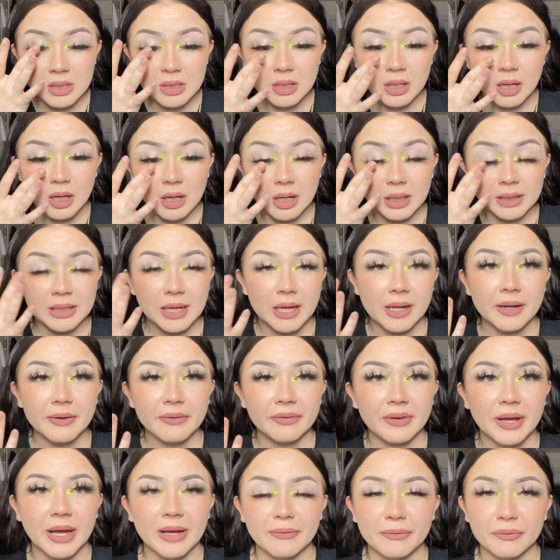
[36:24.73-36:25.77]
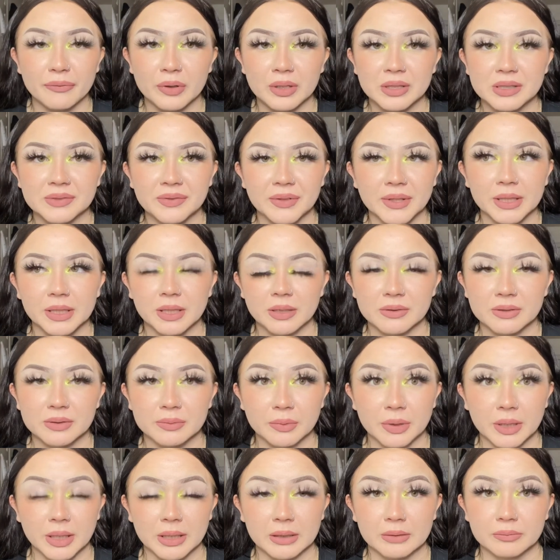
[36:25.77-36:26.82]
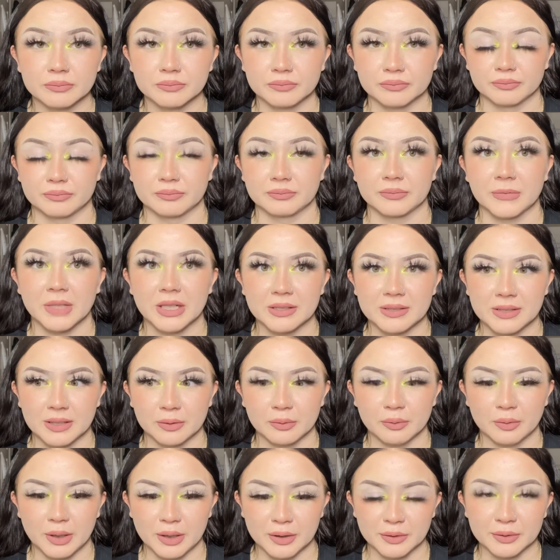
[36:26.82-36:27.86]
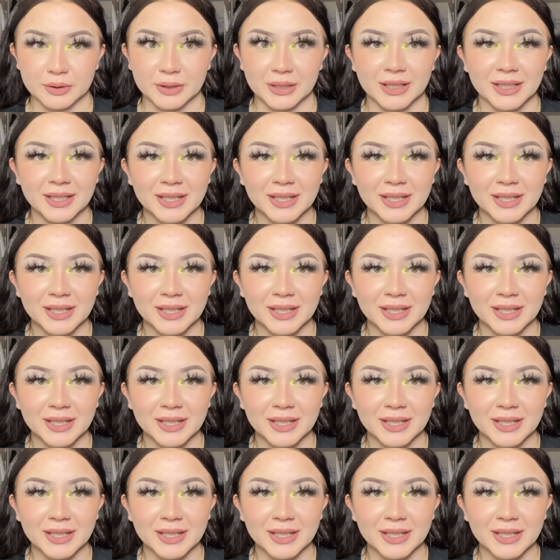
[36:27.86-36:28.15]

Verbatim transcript: Uh, I kind of at first felt like I was wearing, I was like, whoa,